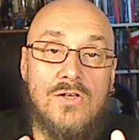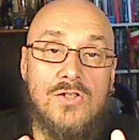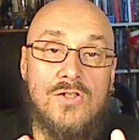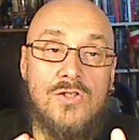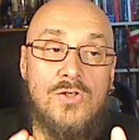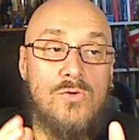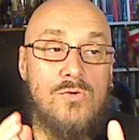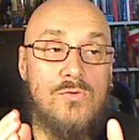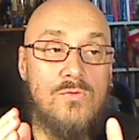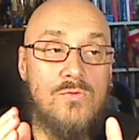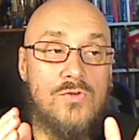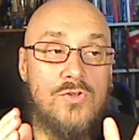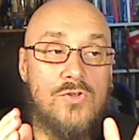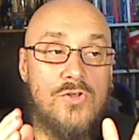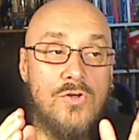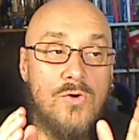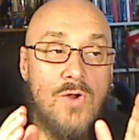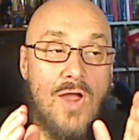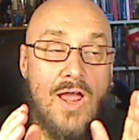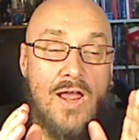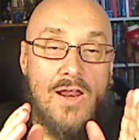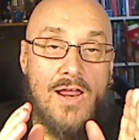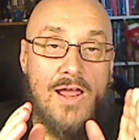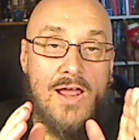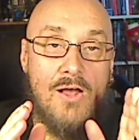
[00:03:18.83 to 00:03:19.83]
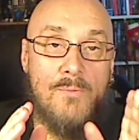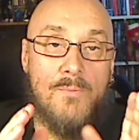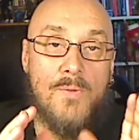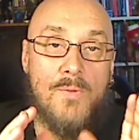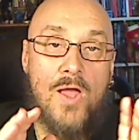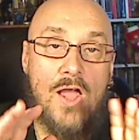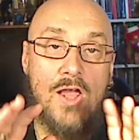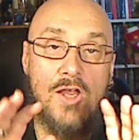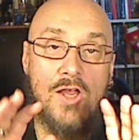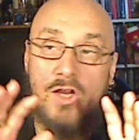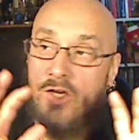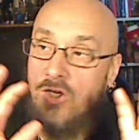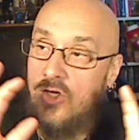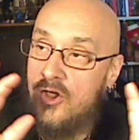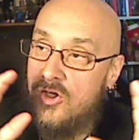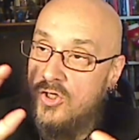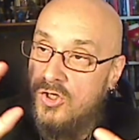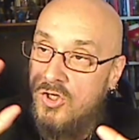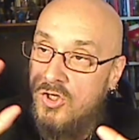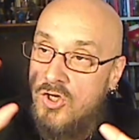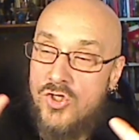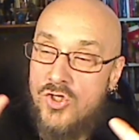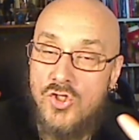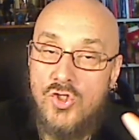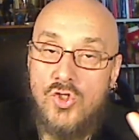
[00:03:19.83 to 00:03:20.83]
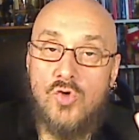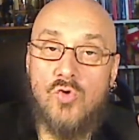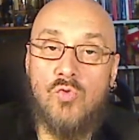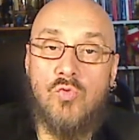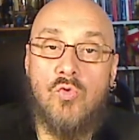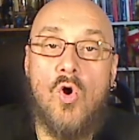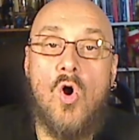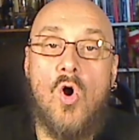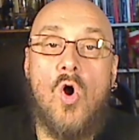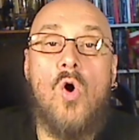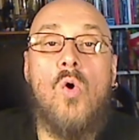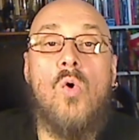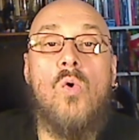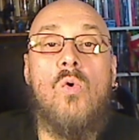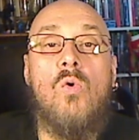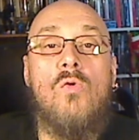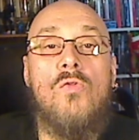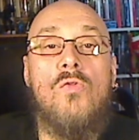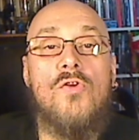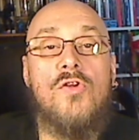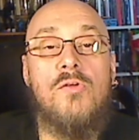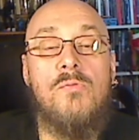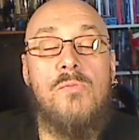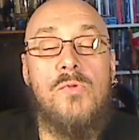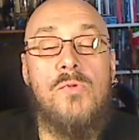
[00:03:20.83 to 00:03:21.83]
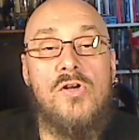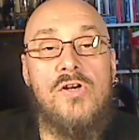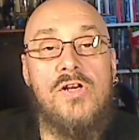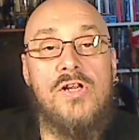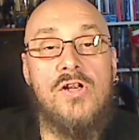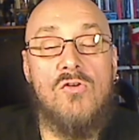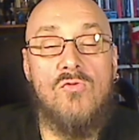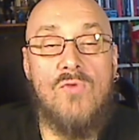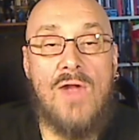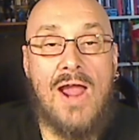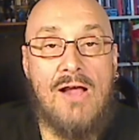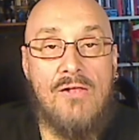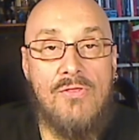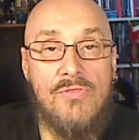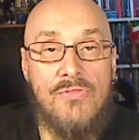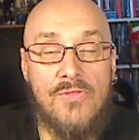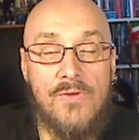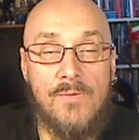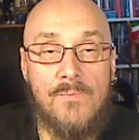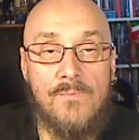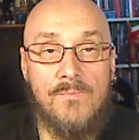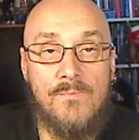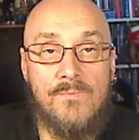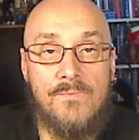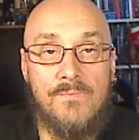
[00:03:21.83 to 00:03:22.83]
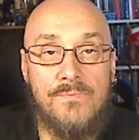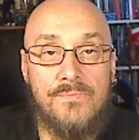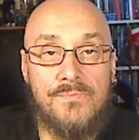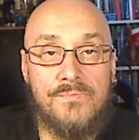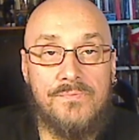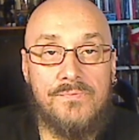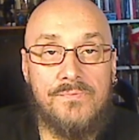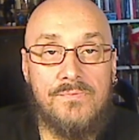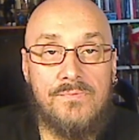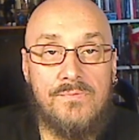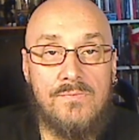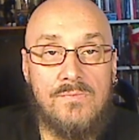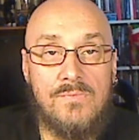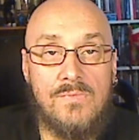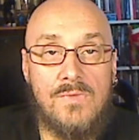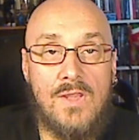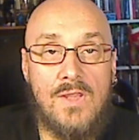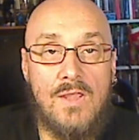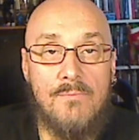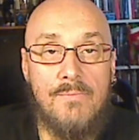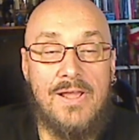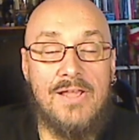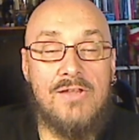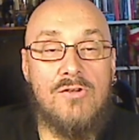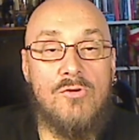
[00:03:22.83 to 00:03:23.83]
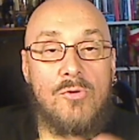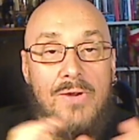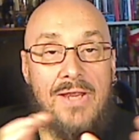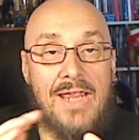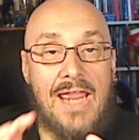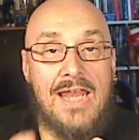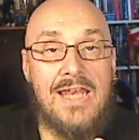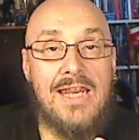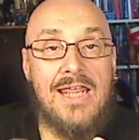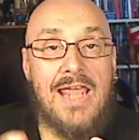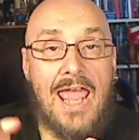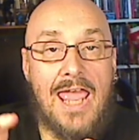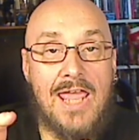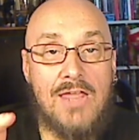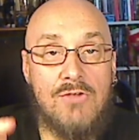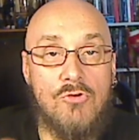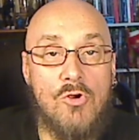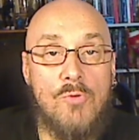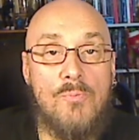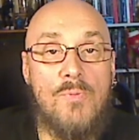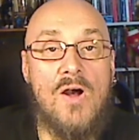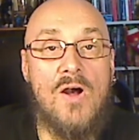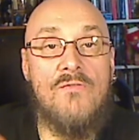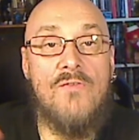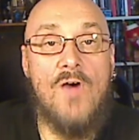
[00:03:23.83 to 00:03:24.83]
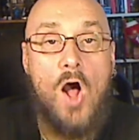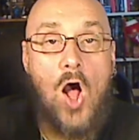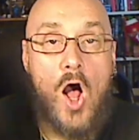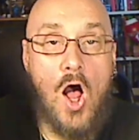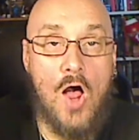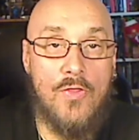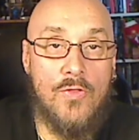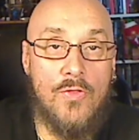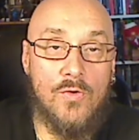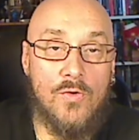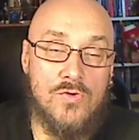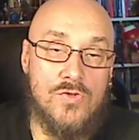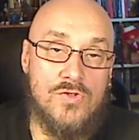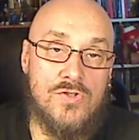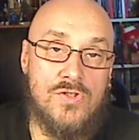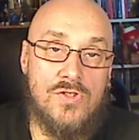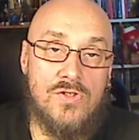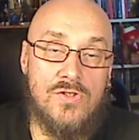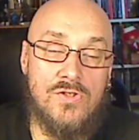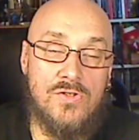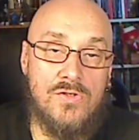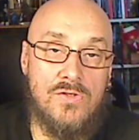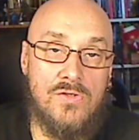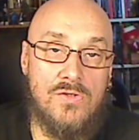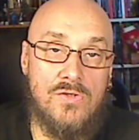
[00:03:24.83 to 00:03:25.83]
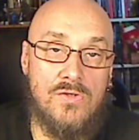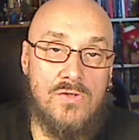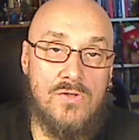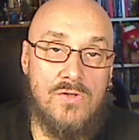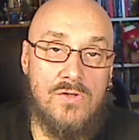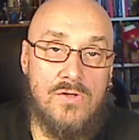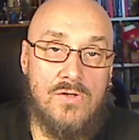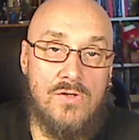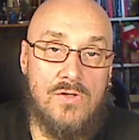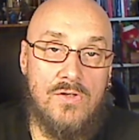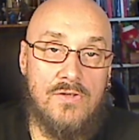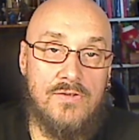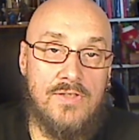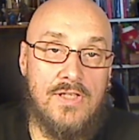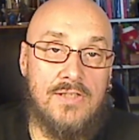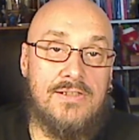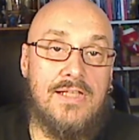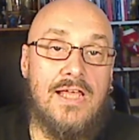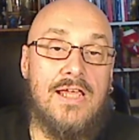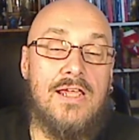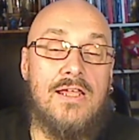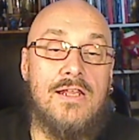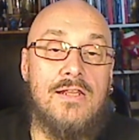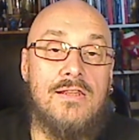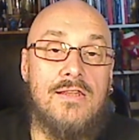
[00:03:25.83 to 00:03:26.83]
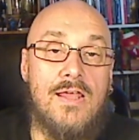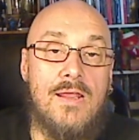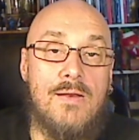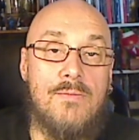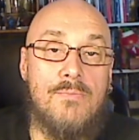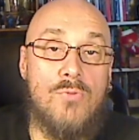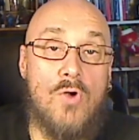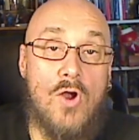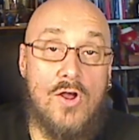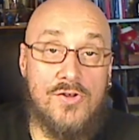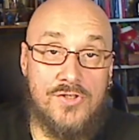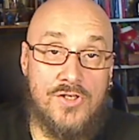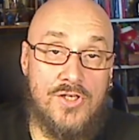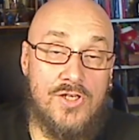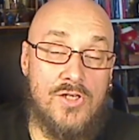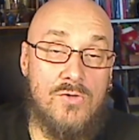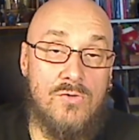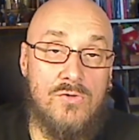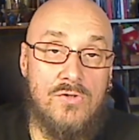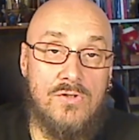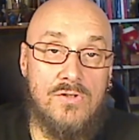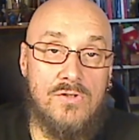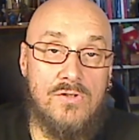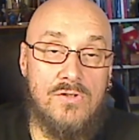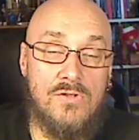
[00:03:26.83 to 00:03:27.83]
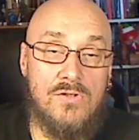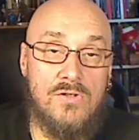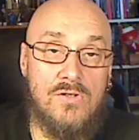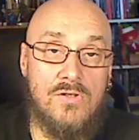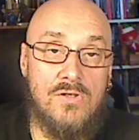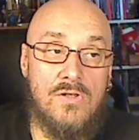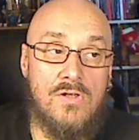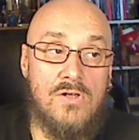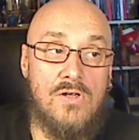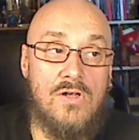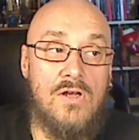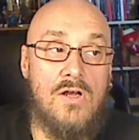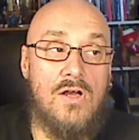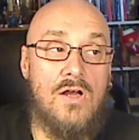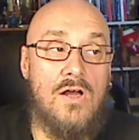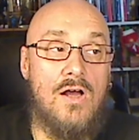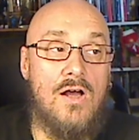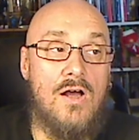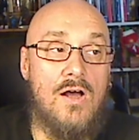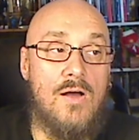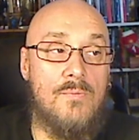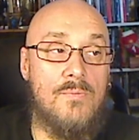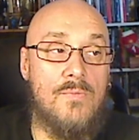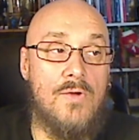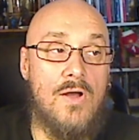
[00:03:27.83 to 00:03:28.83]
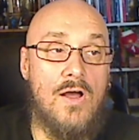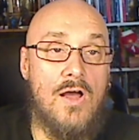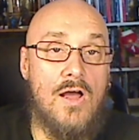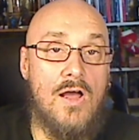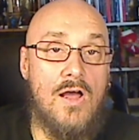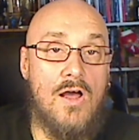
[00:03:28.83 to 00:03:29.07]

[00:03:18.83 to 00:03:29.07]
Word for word: to, to help control the community around them by creating a group of others that they can then prosecute, um,